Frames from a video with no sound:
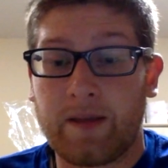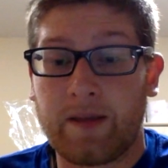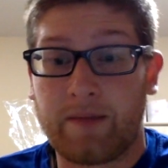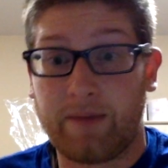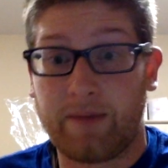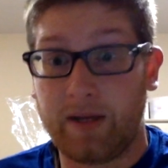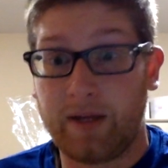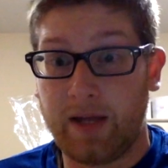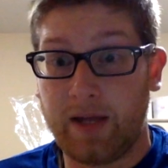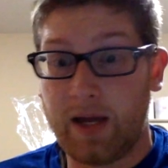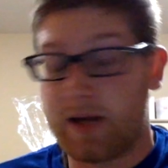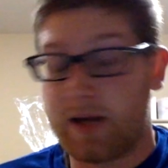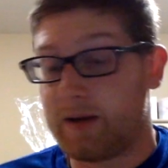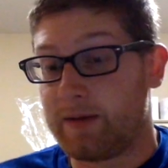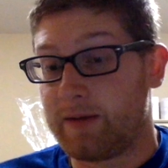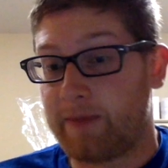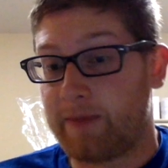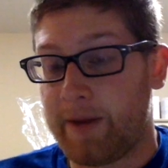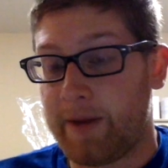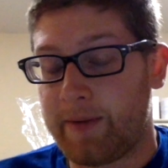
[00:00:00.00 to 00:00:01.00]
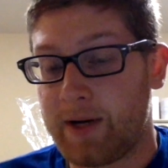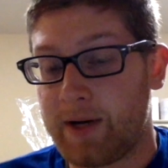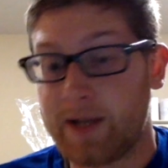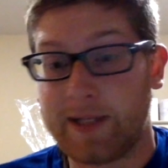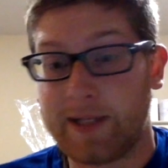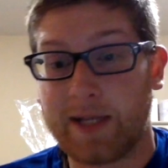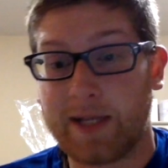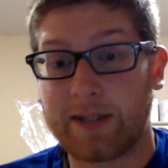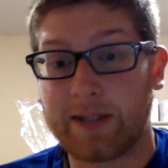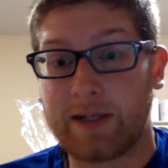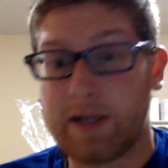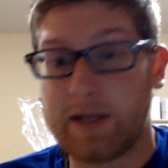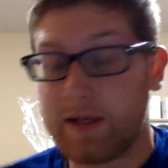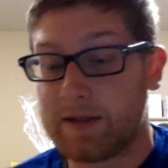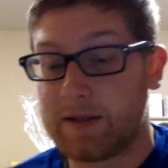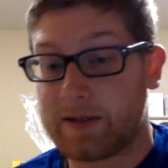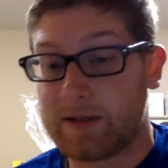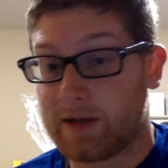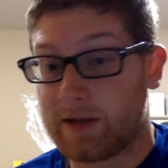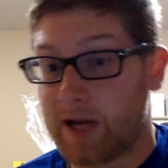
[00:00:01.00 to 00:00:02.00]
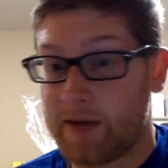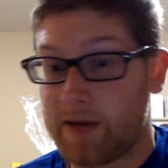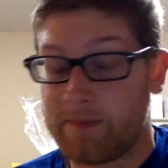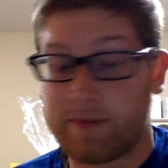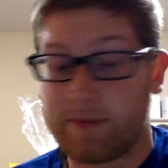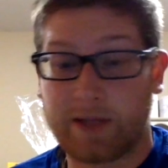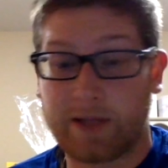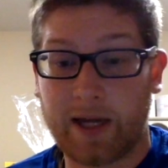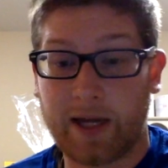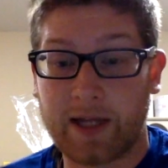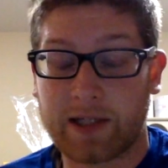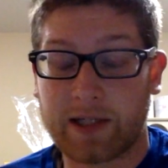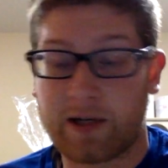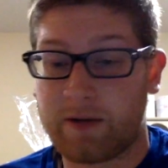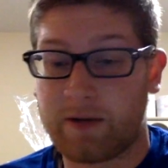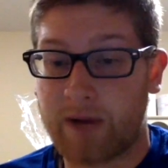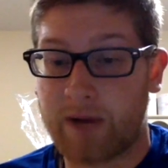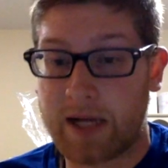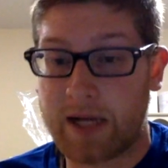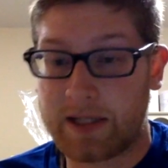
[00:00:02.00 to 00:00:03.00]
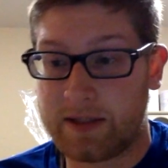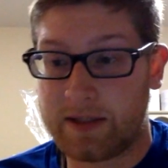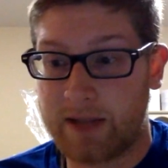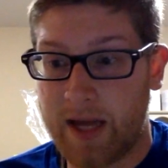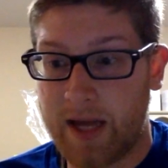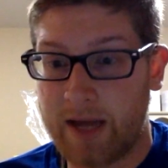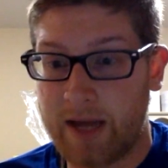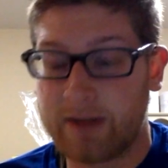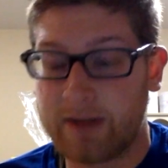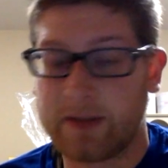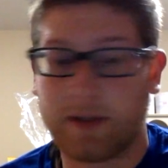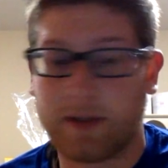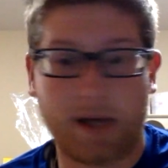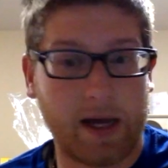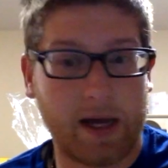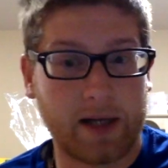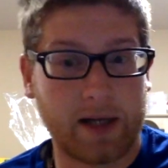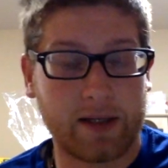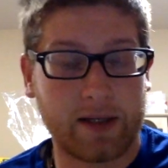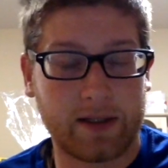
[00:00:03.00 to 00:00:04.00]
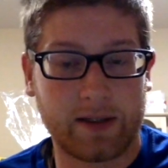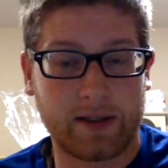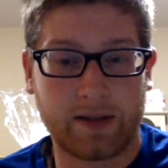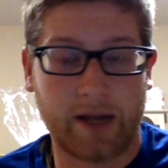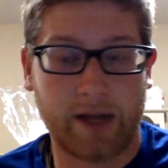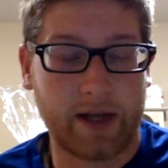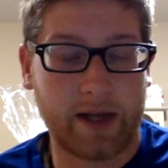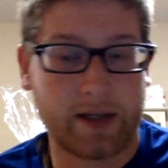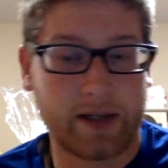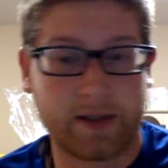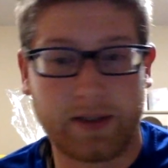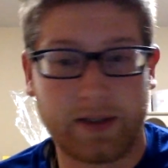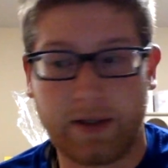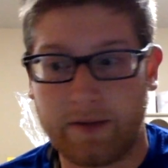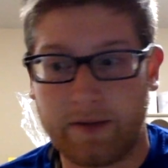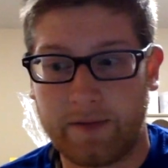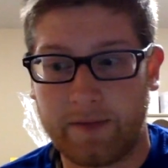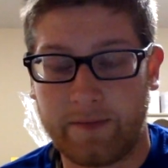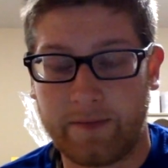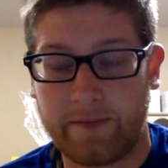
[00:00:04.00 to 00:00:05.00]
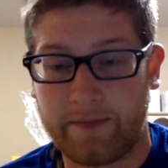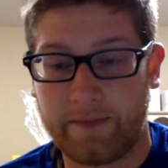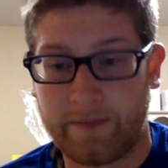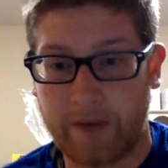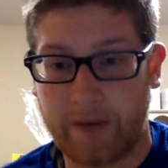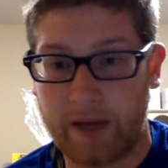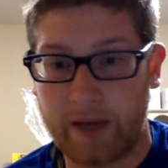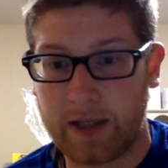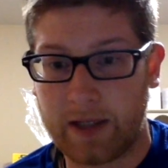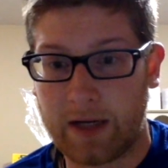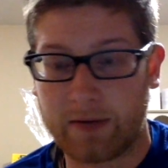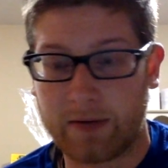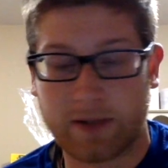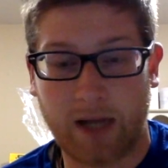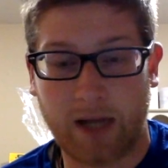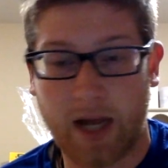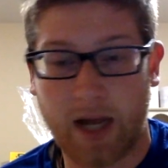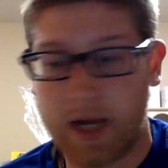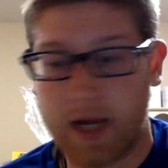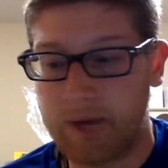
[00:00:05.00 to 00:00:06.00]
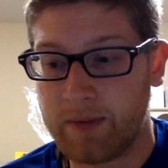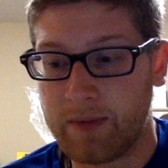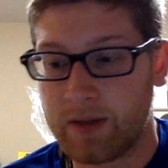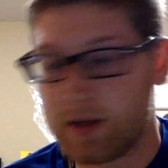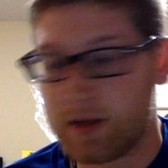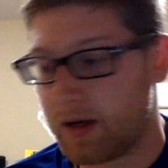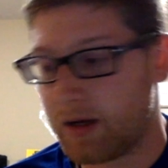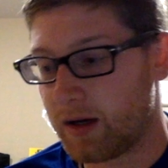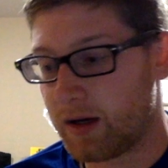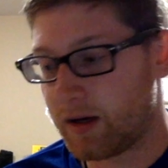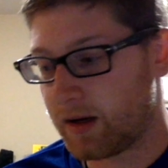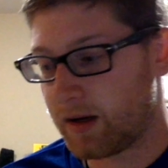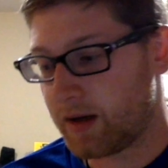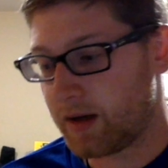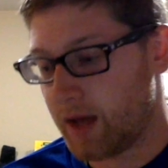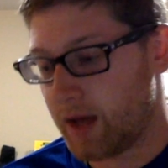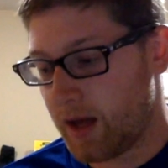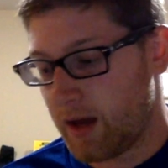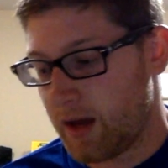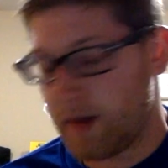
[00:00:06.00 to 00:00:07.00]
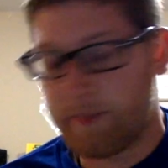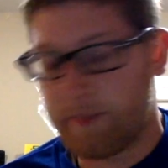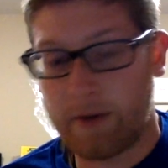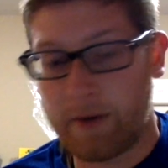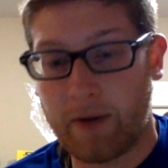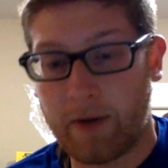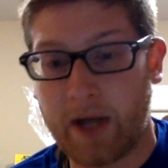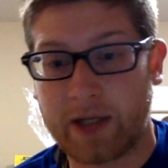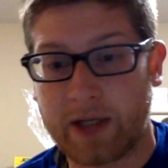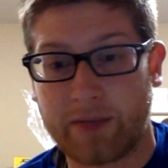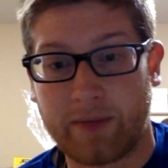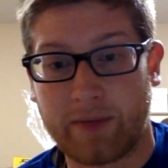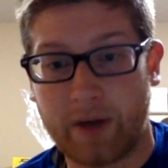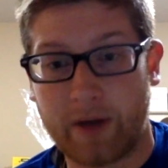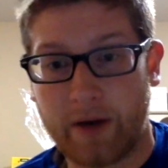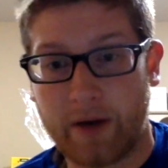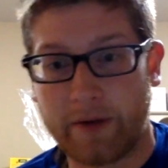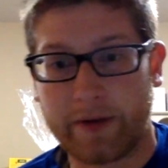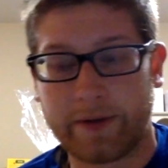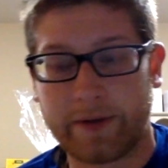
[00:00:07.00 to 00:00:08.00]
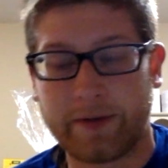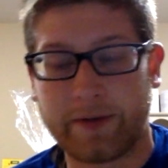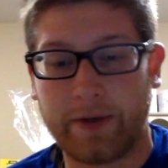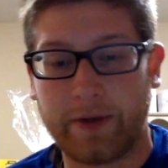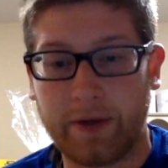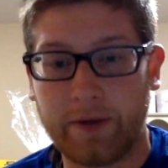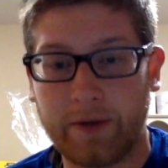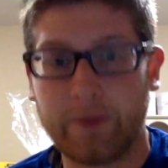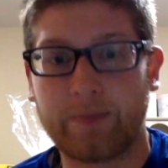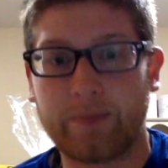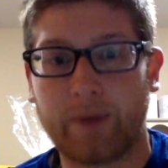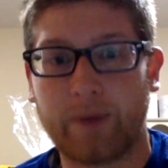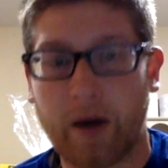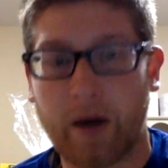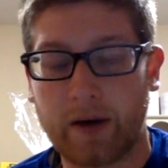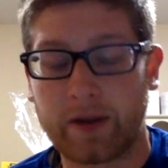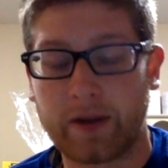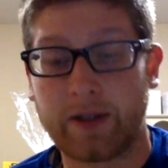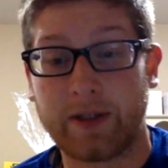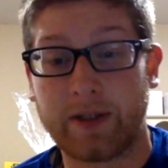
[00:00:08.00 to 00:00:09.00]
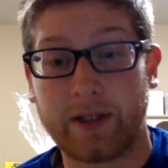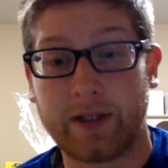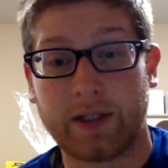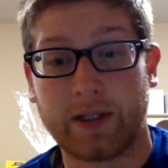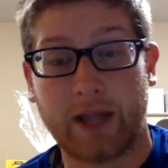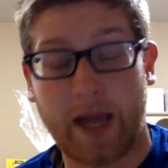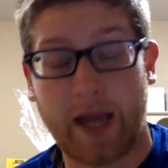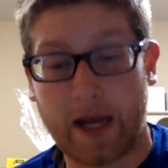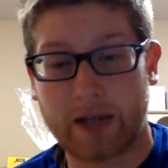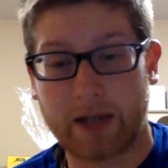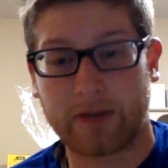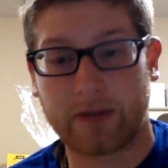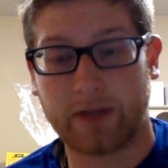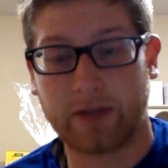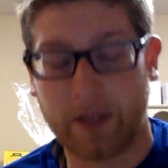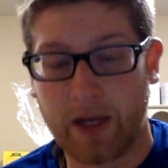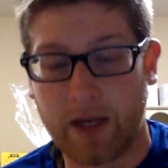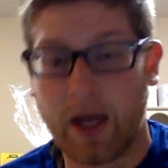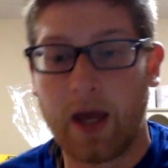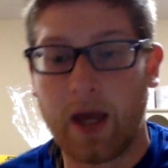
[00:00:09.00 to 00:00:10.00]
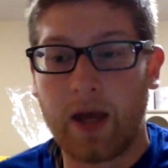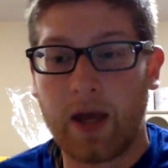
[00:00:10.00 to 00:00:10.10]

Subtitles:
But yeah, my parents said it's good, so I've got to start watching that. I just need to find out time. Been watching Ballers, too. Ballers is actually,